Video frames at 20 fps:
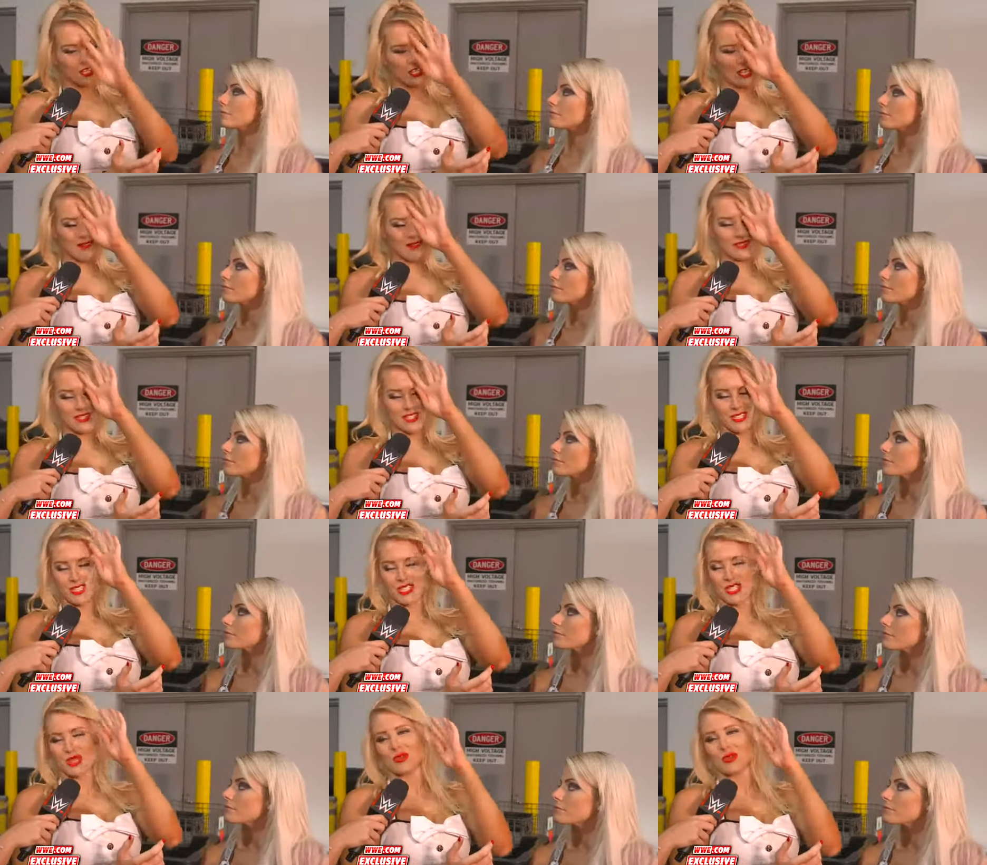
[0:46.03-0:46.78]
Speaker 1: just have
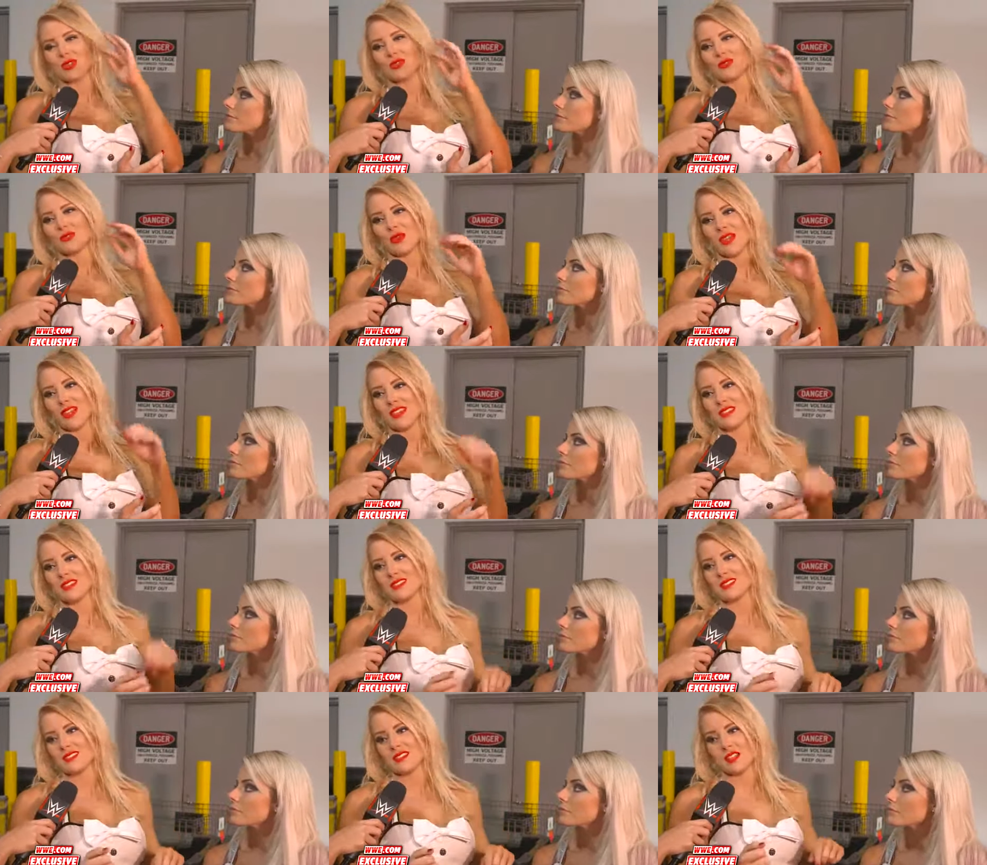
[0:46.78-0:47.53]
to show her the
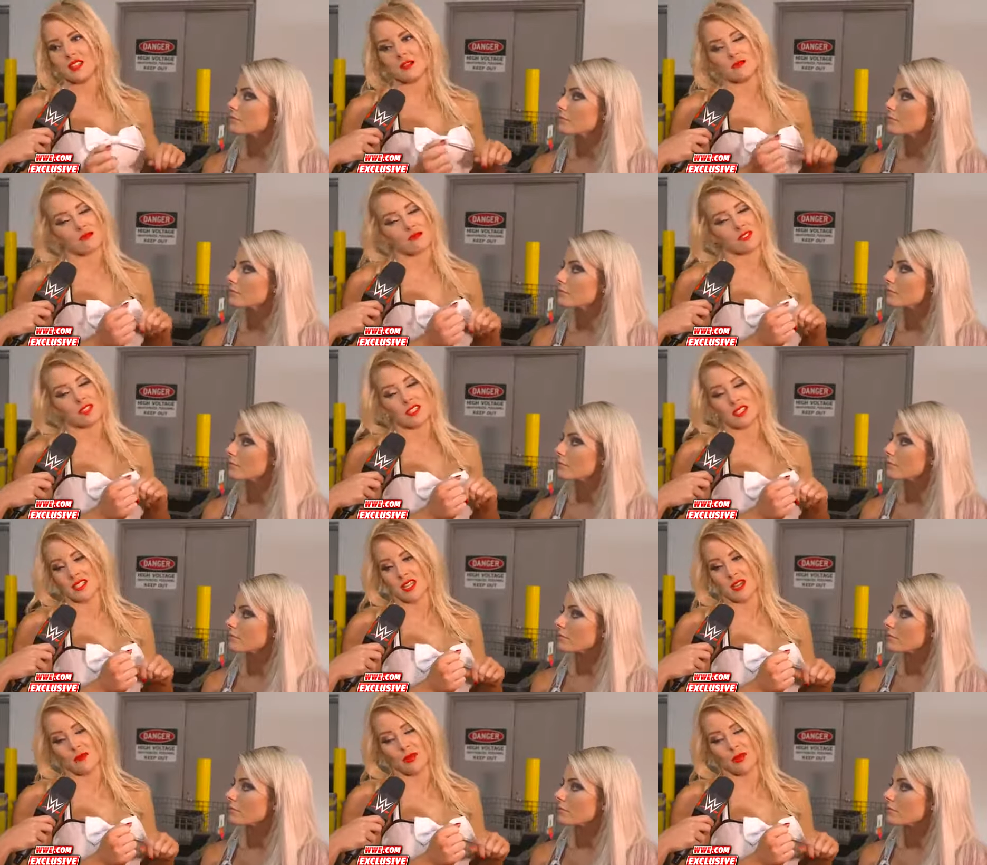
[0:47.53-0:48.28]
rest come
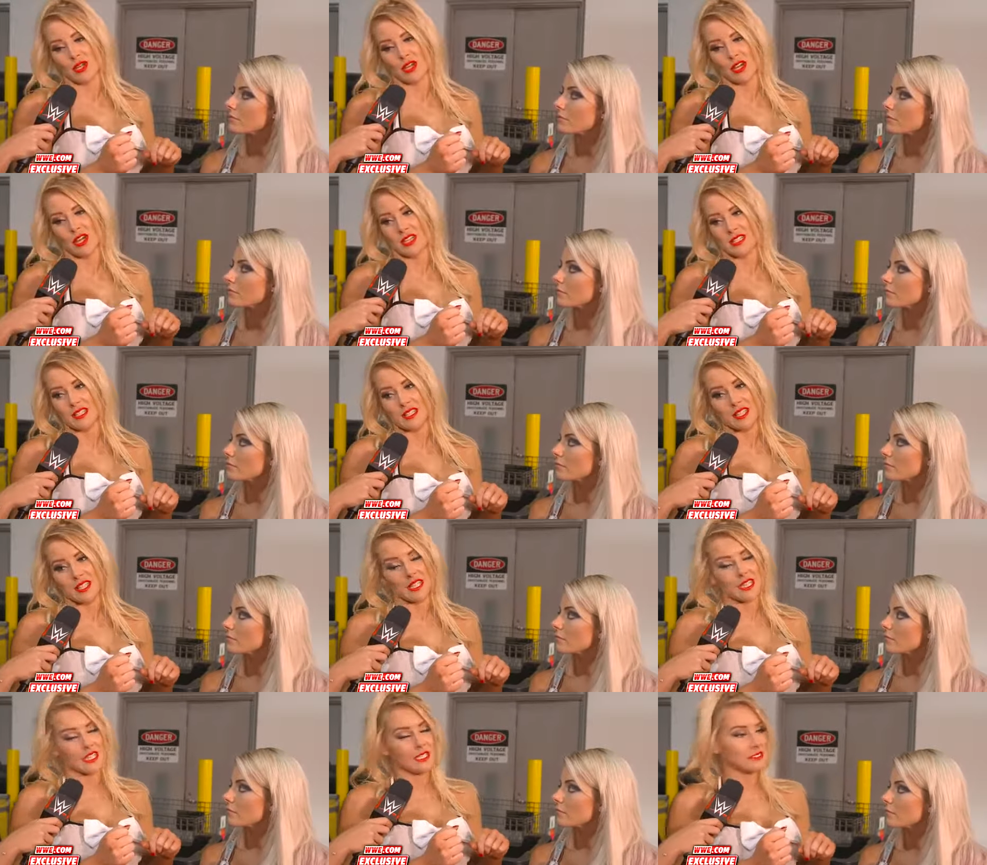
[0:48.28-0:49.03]
stomping
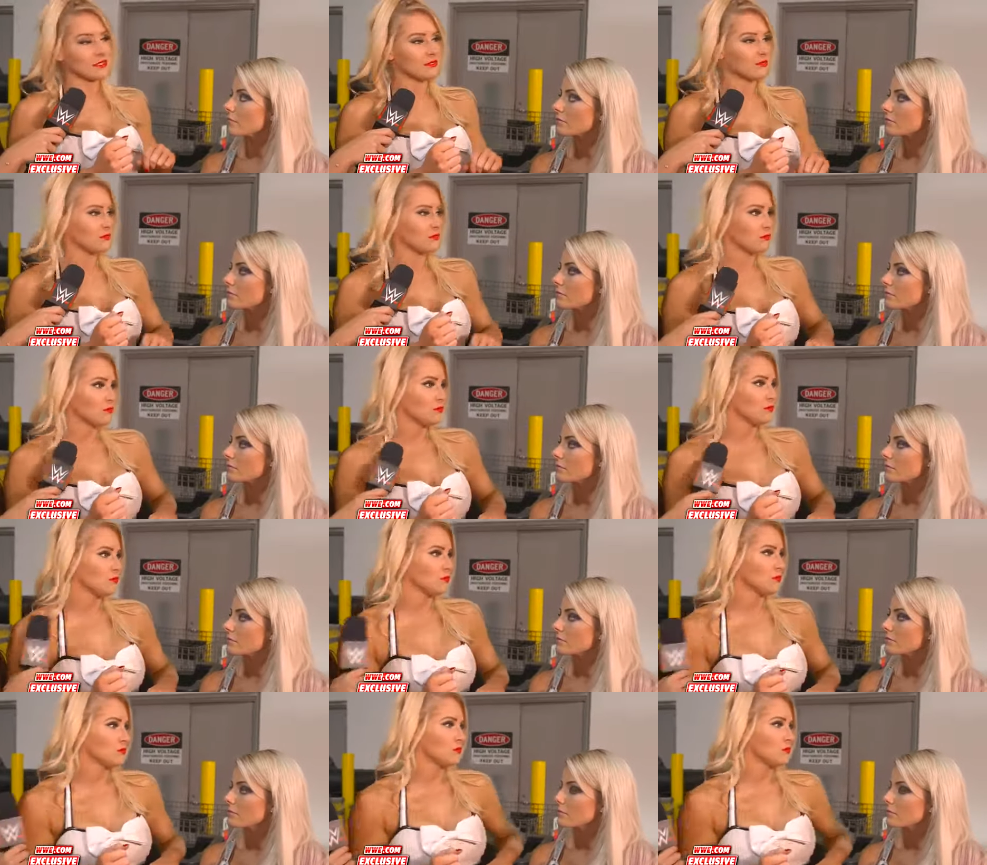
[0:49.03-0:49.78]
grounds, honey.
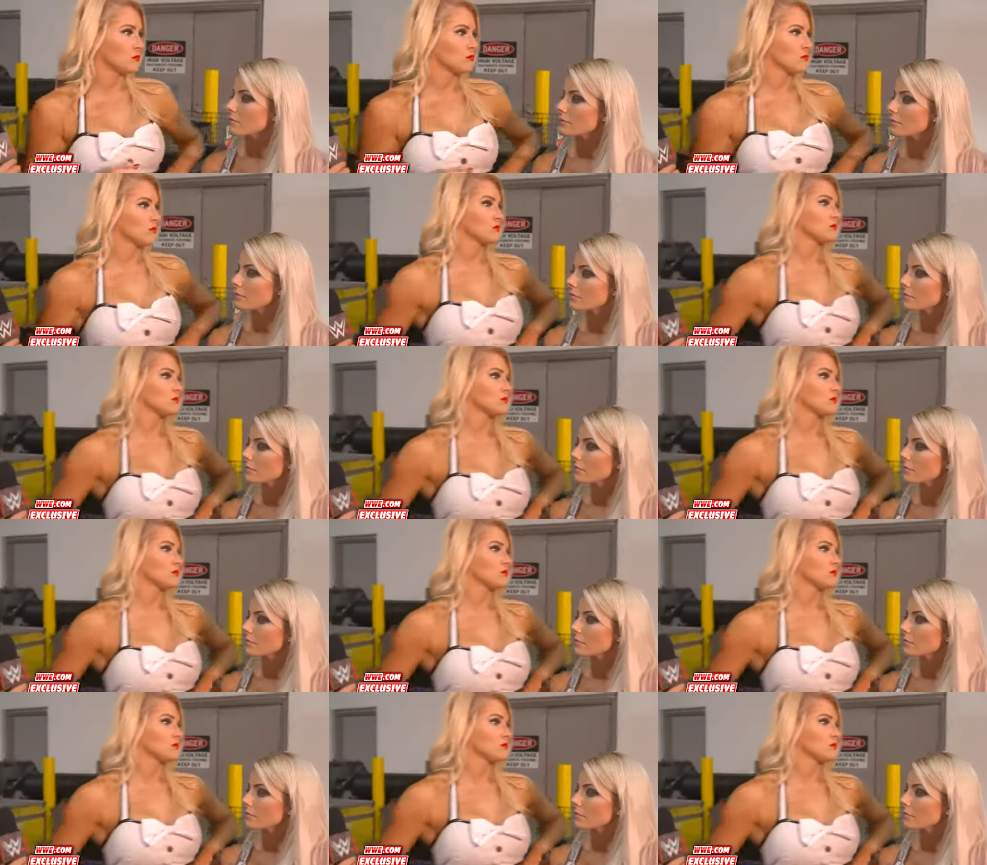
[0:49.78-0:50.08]
Now, the two of